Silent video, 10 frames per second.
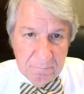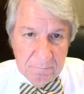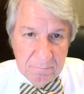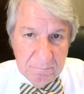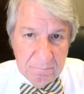
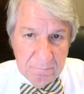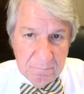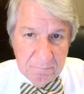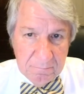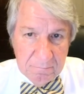
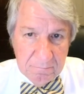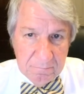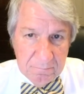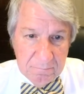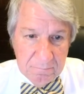
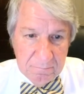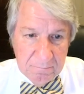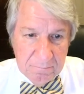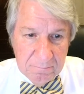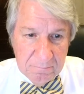
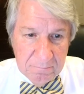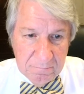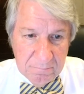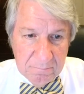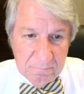
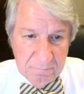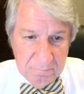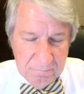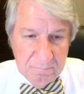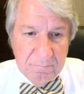
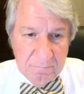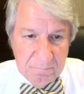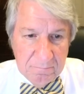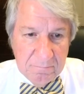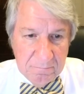
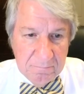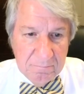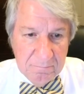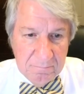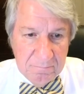
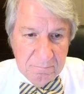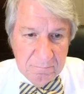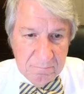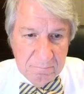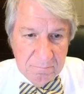
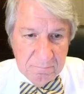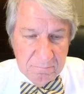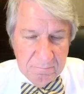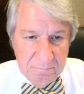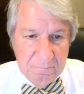
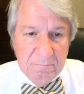This person isn't speaking.